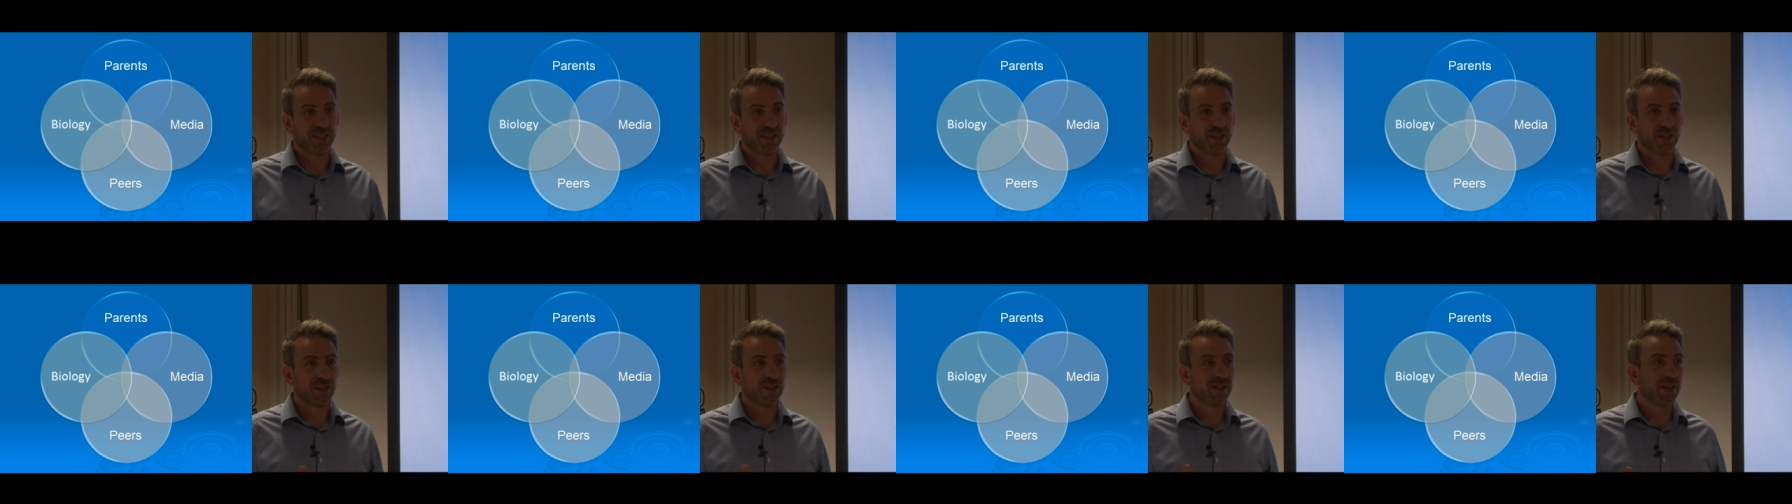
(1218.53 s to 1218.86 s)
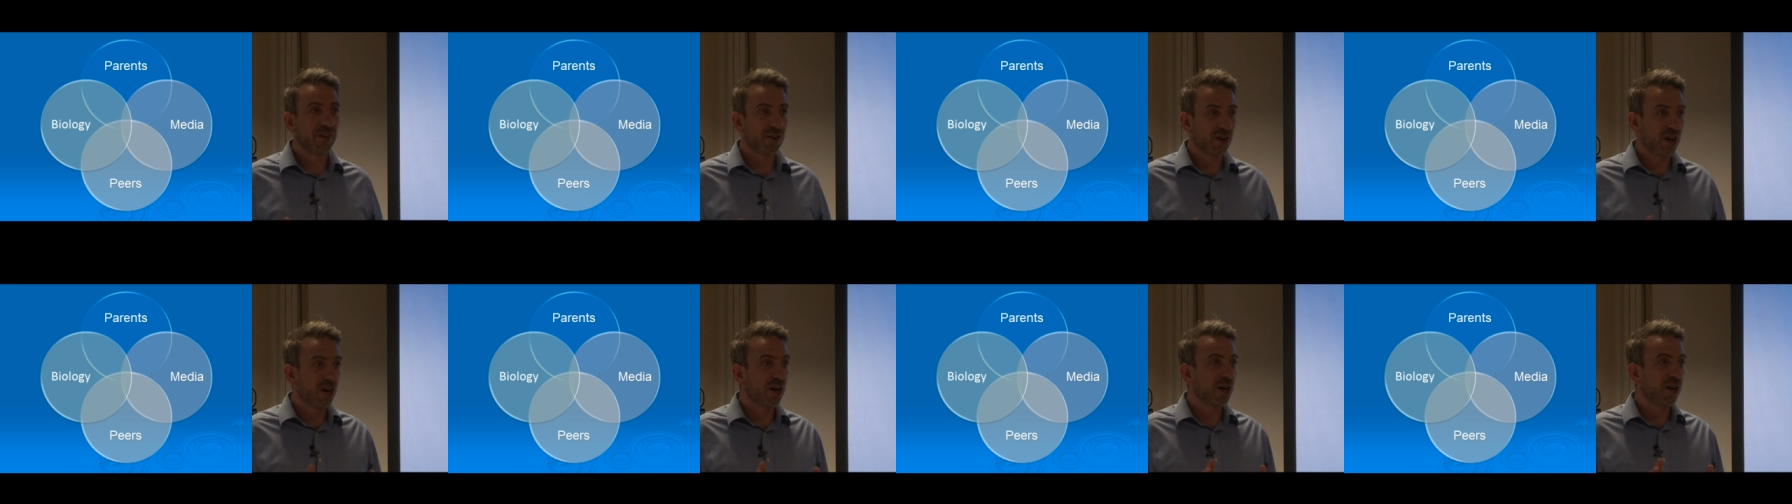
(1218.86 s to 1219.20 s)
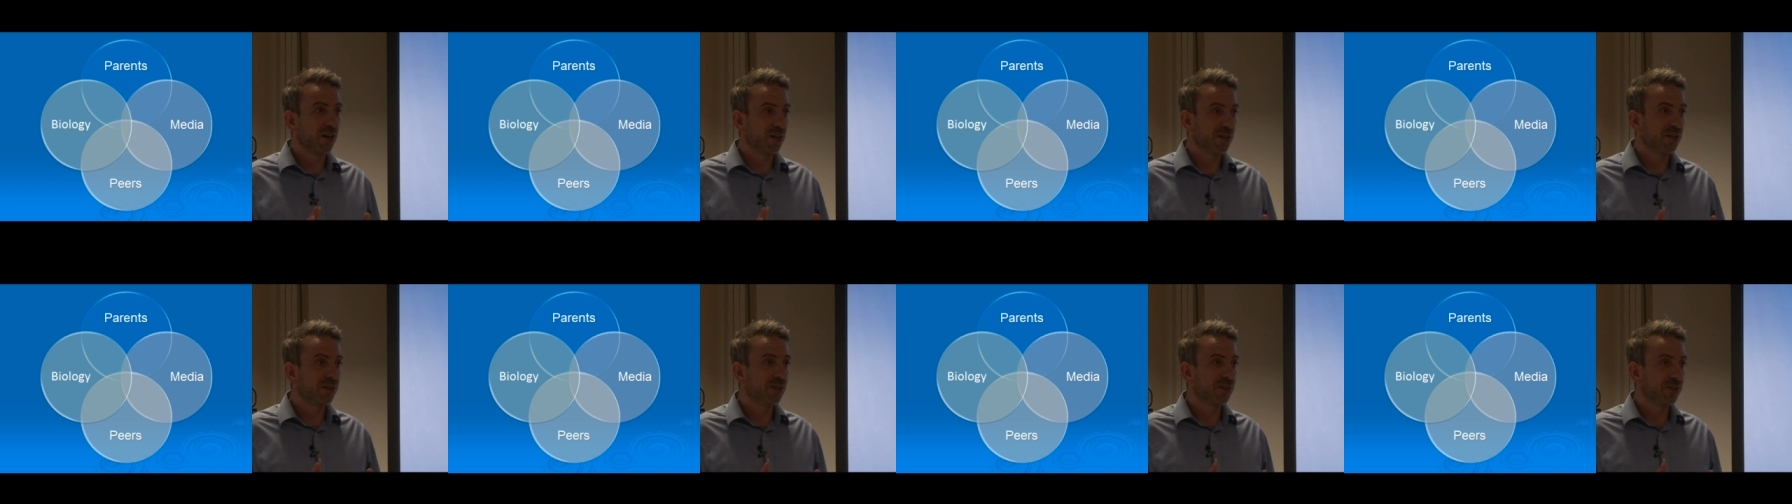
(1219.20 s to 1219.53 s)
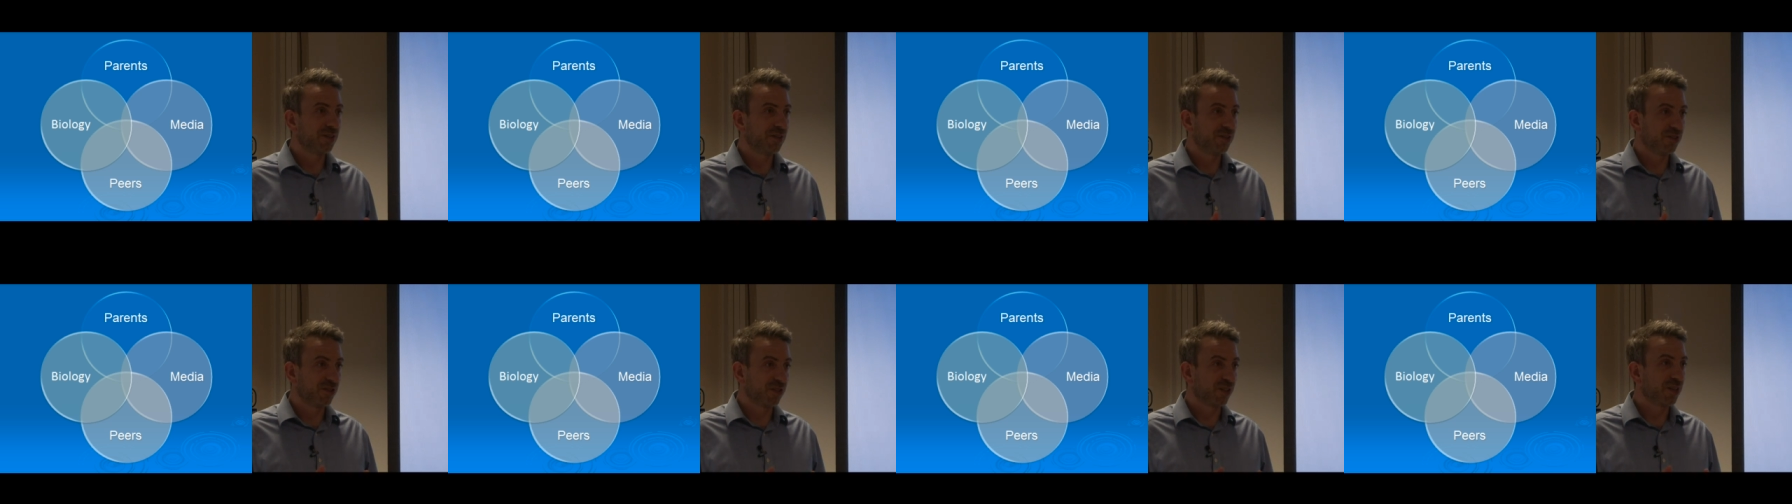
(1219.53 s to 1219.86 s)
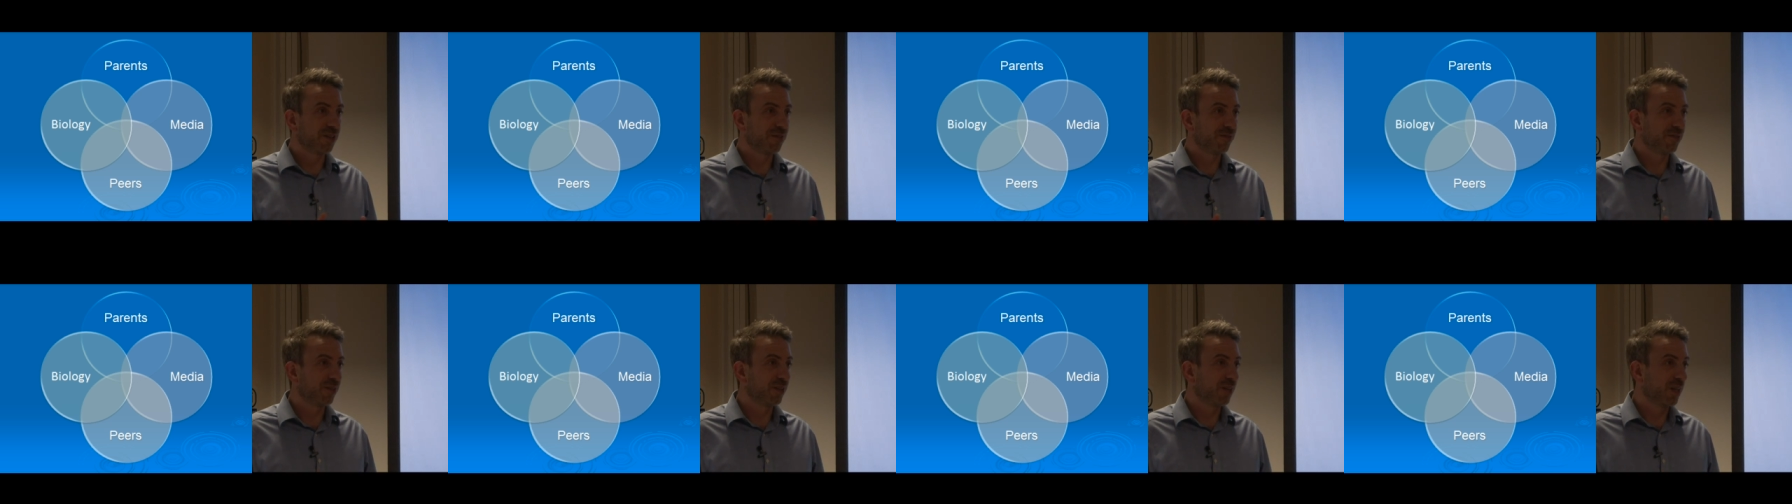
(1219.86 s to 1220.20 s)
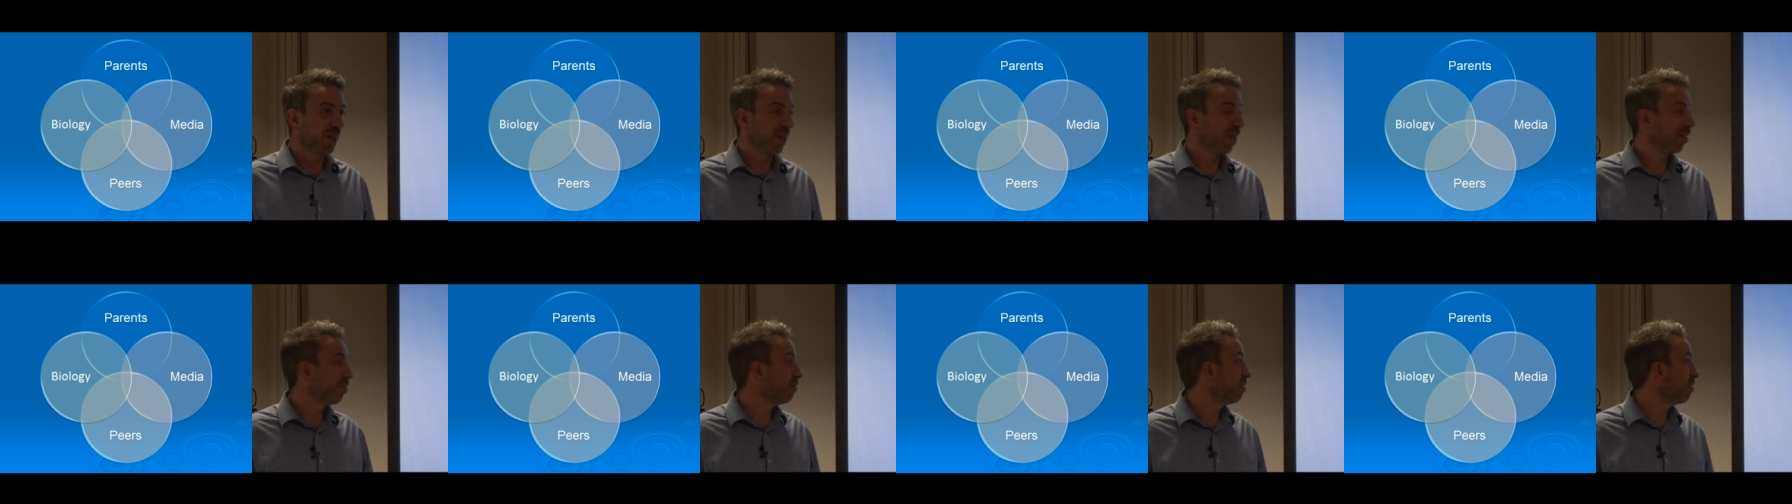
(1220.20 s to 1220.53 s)
there are significant
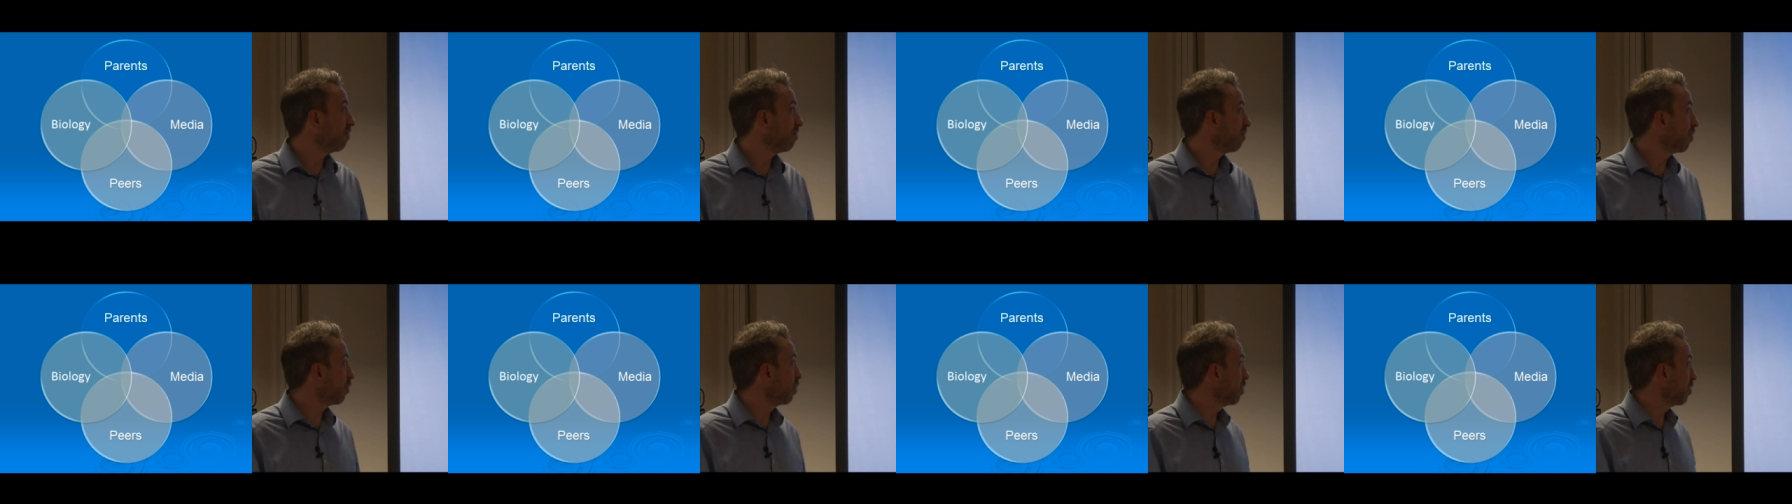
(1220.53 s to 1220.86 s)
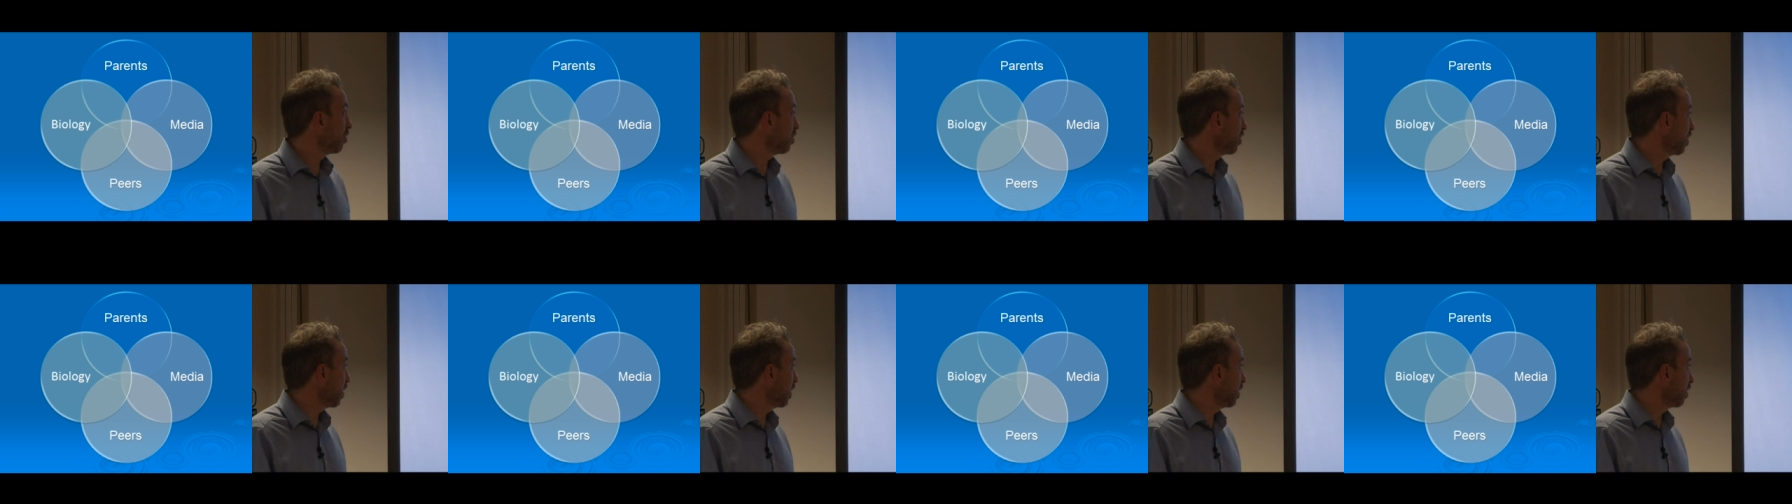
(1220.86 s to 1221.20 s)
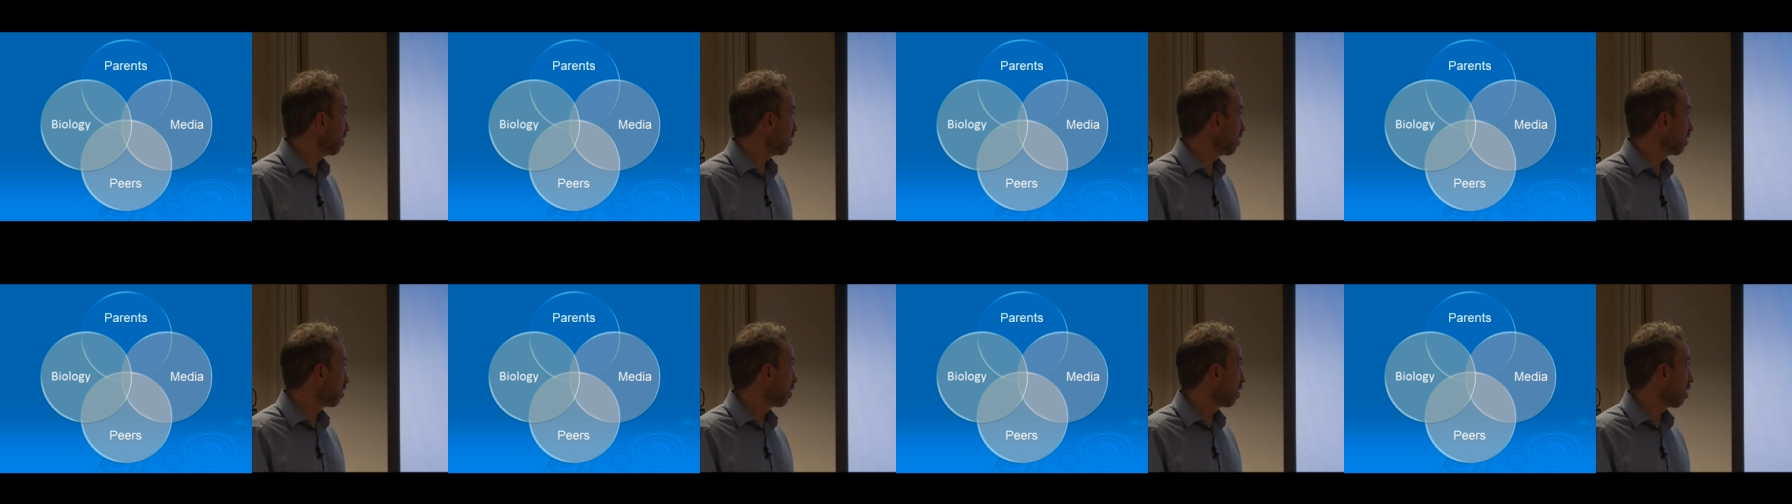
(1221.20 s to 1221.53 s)
other influences.